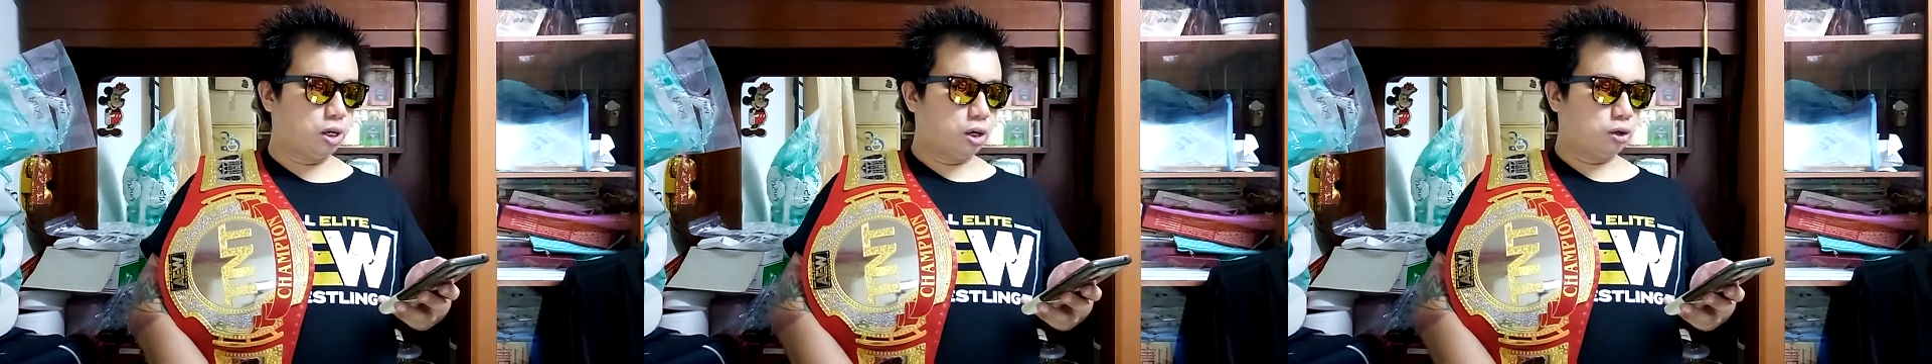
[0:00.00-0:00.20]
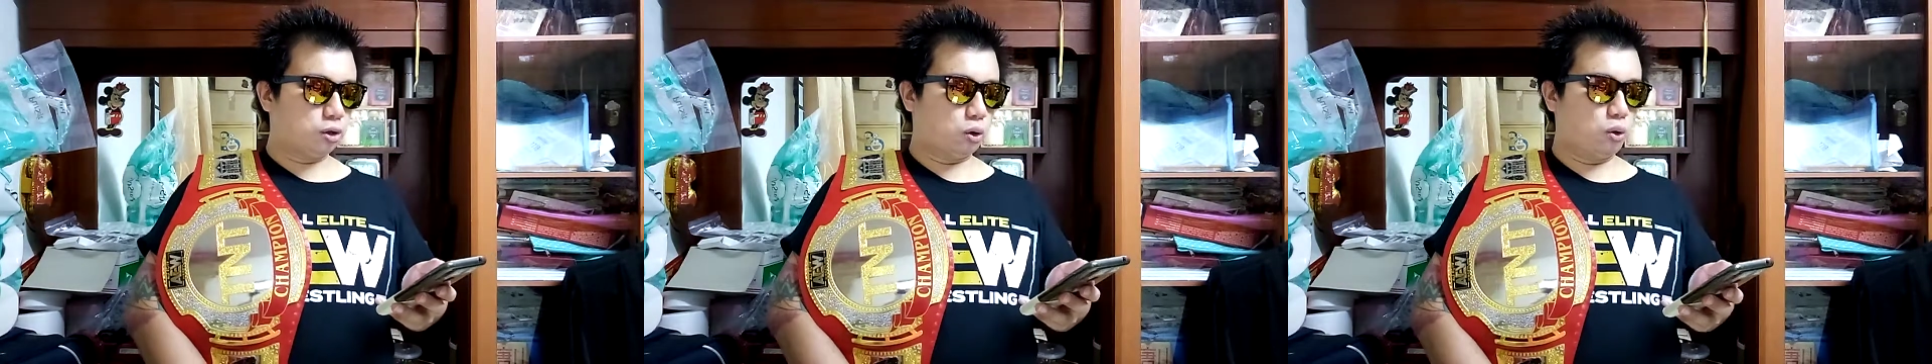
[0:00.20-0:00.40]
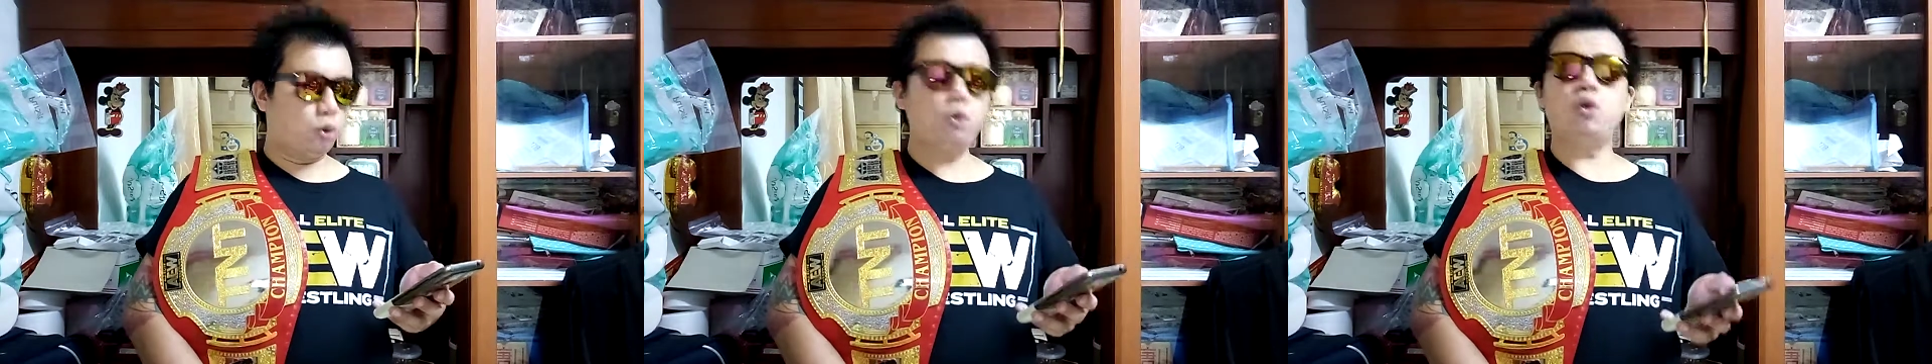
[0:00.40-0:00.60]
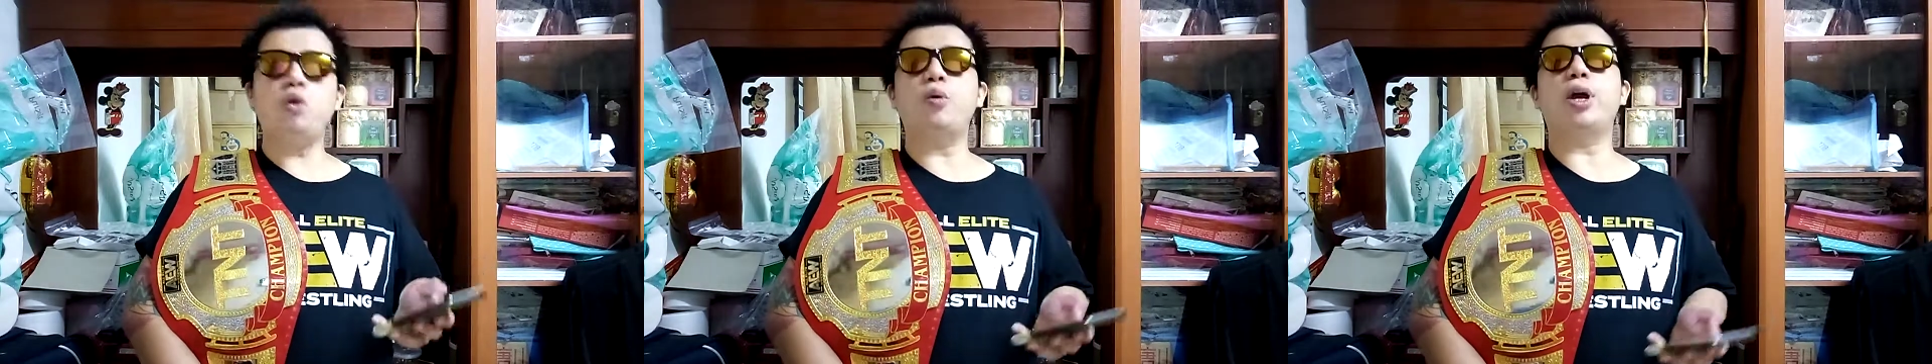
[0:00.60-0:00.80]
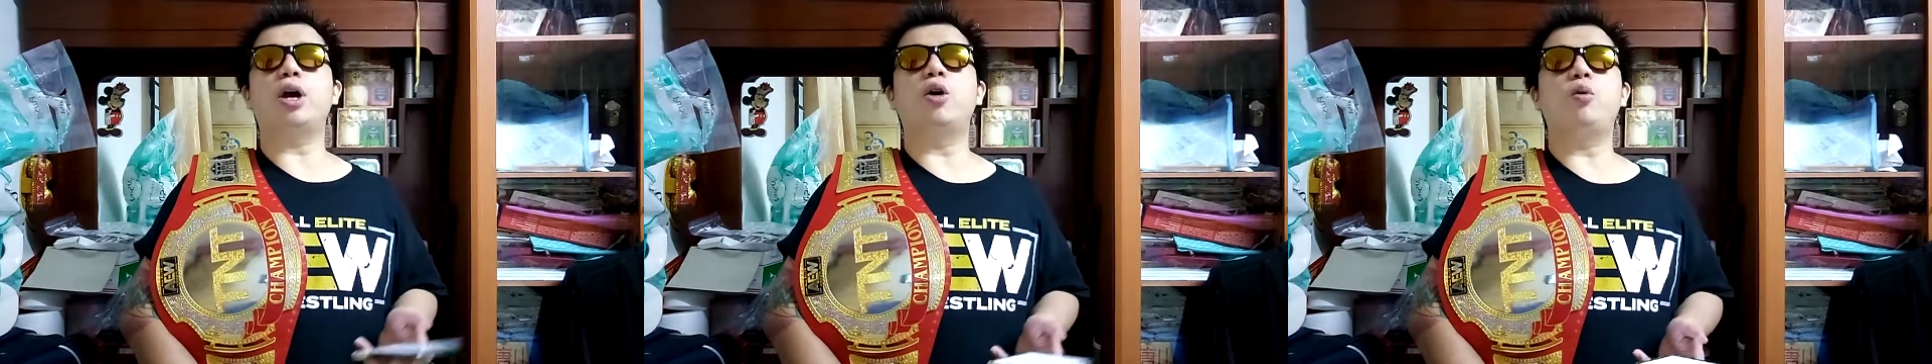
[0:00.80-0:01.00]
So who
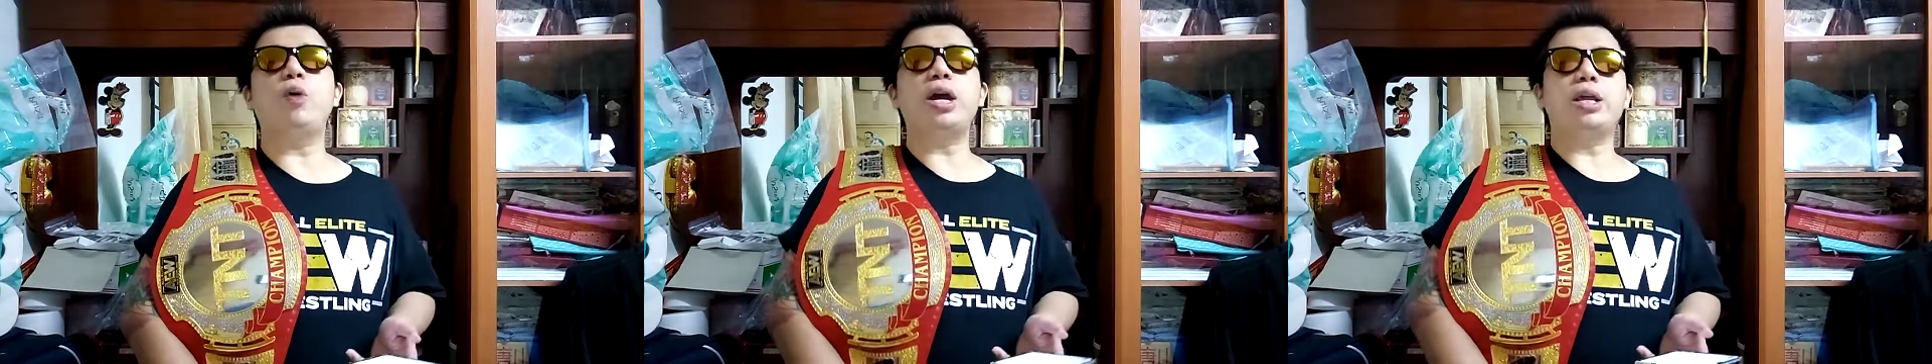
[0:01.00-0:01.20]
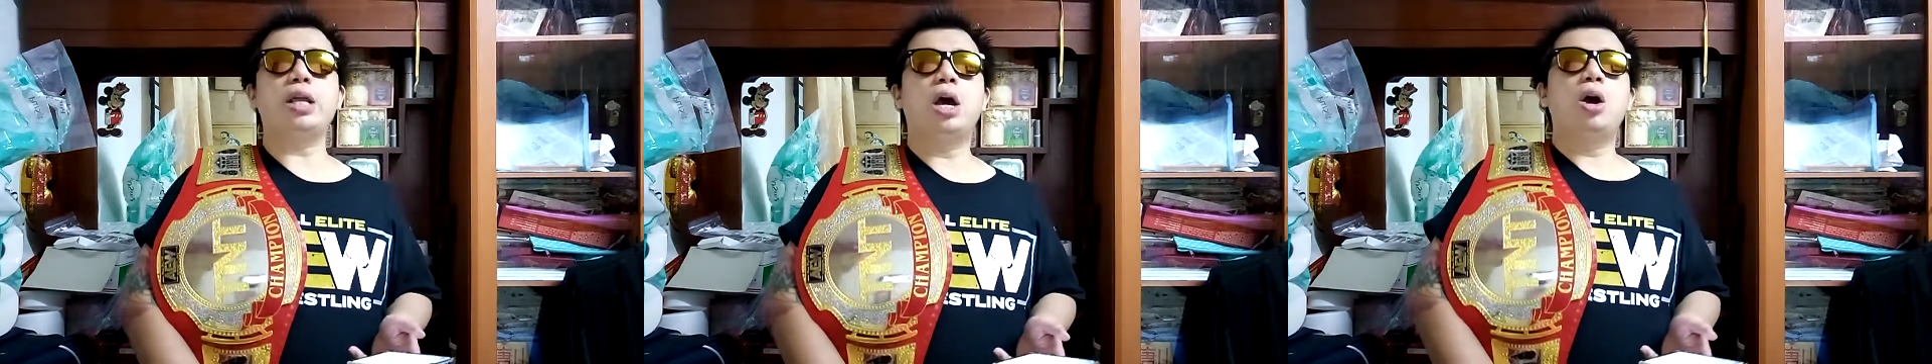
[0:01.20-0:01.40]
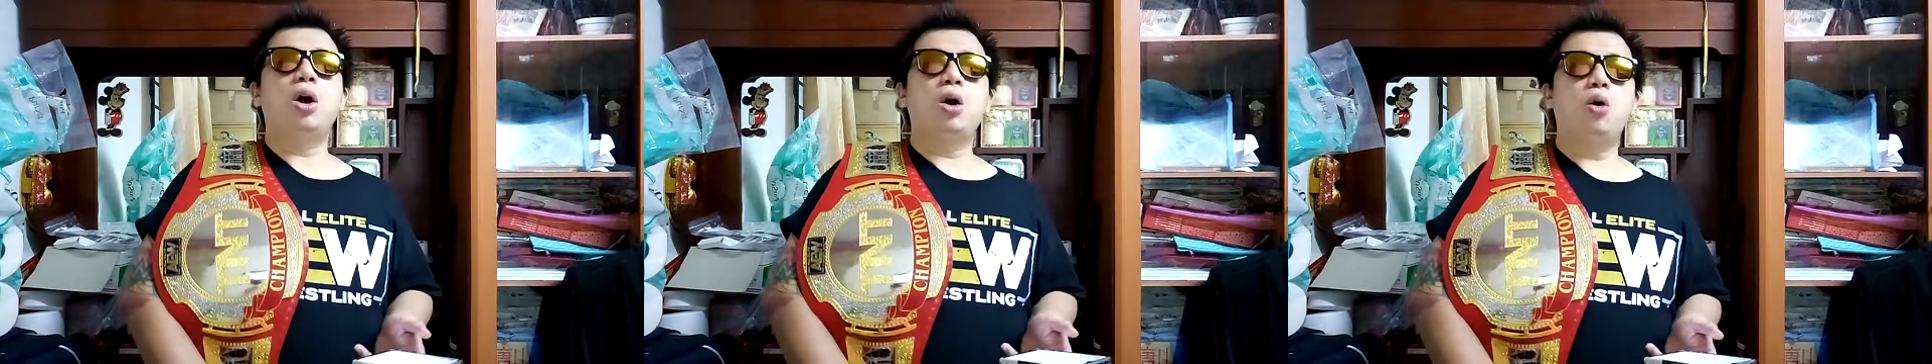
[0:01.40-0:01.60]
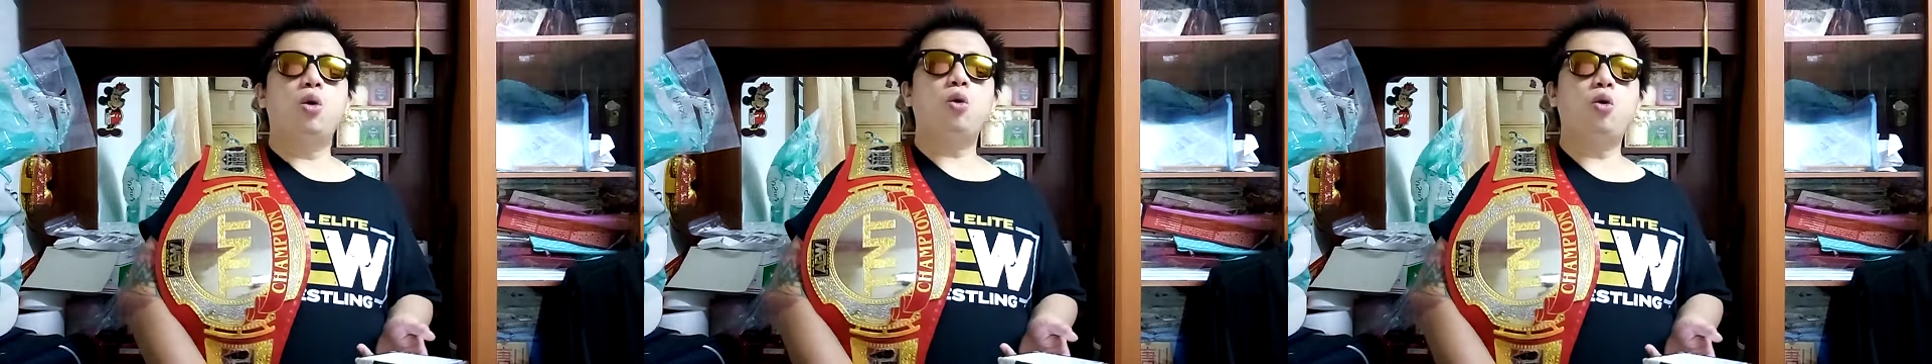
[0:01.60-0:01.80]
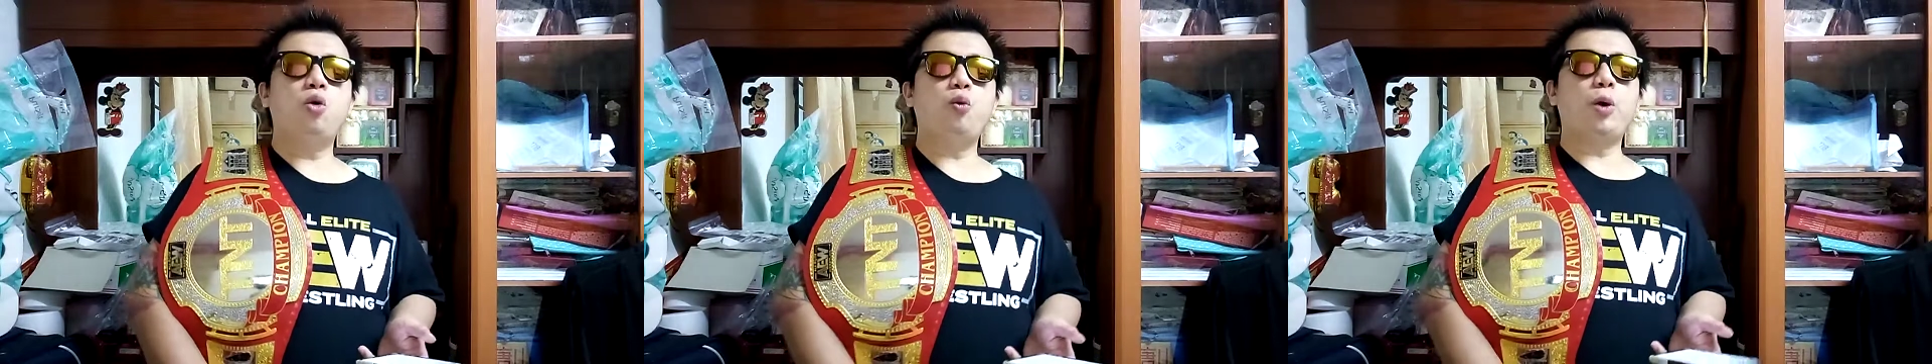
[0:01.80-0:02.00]
will win?
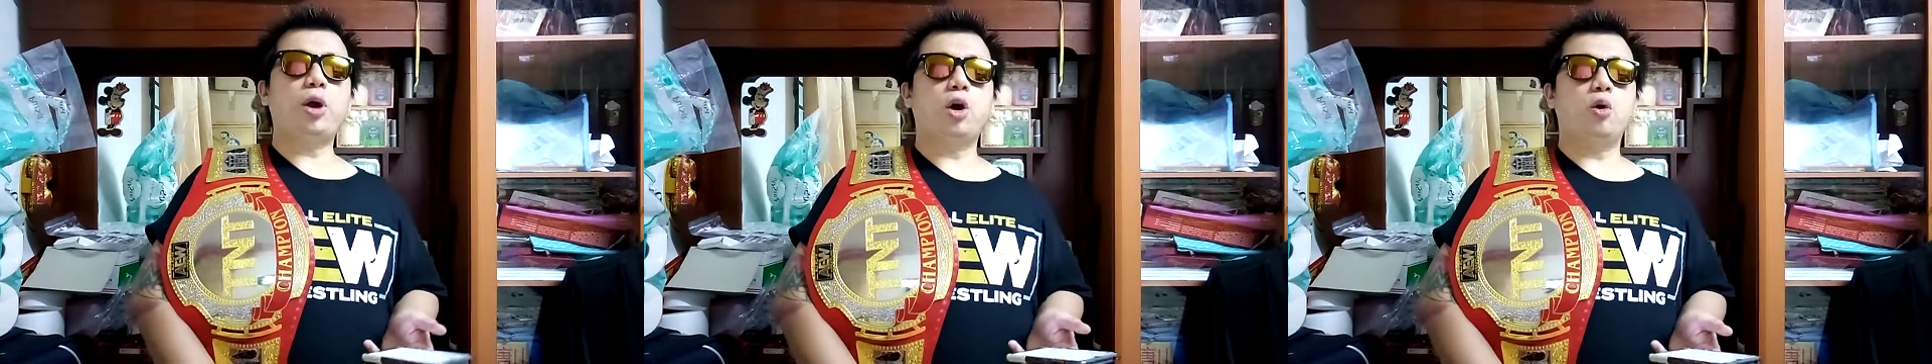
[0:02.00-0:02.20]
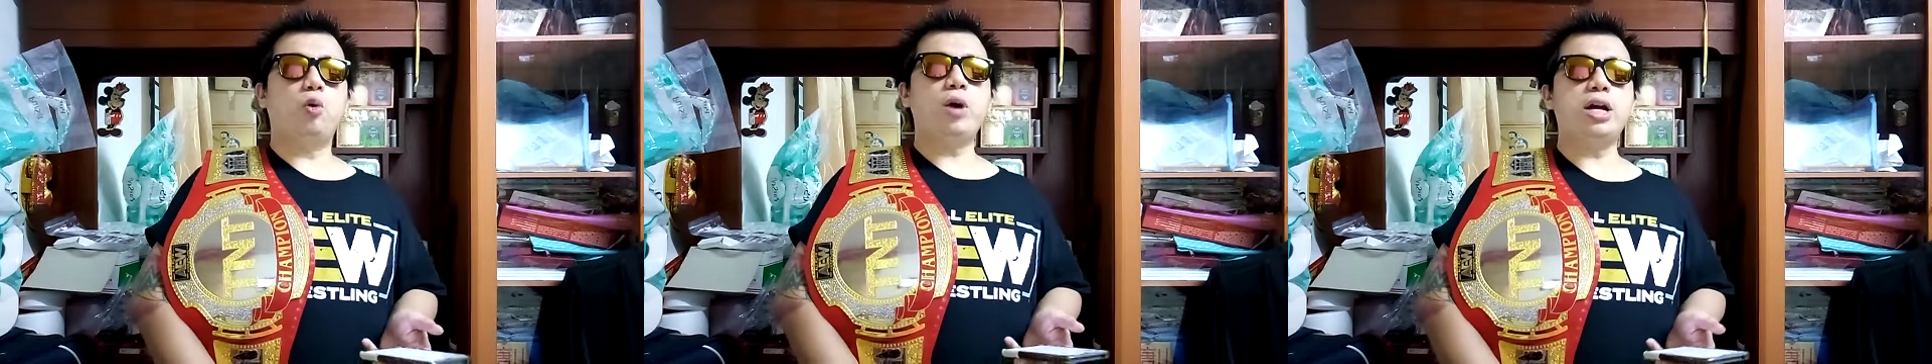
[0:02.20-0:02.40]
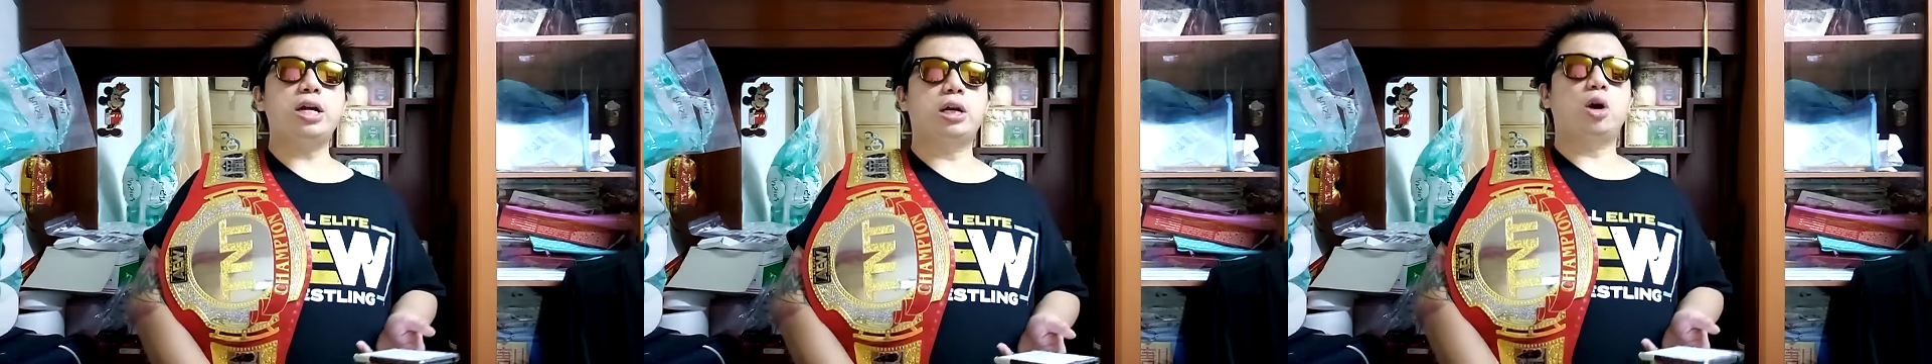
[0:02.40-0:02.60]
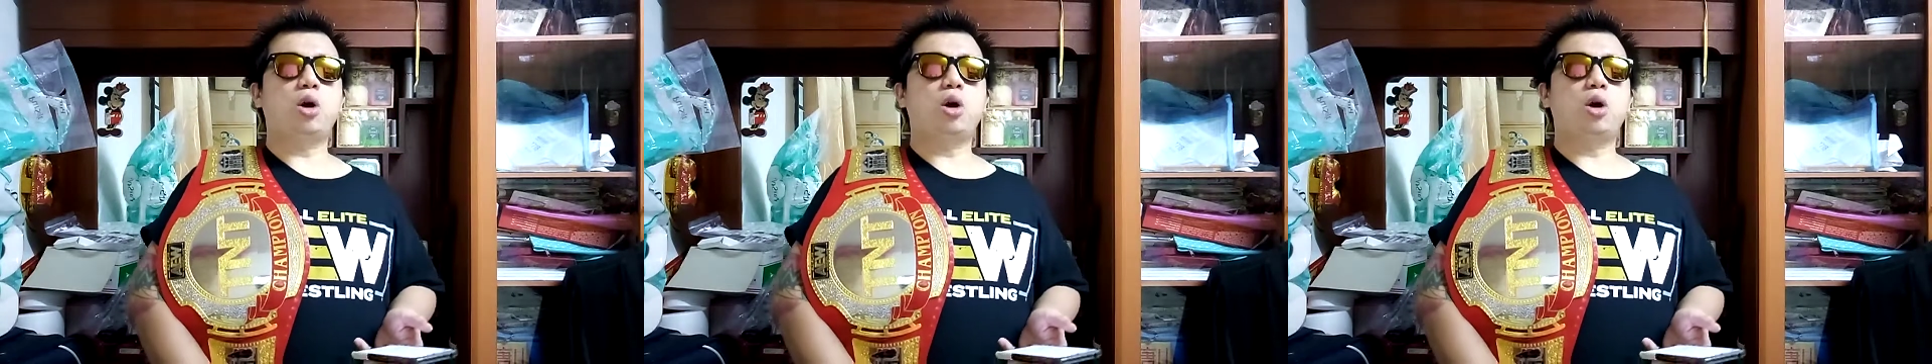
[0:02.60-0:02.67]
Who will win?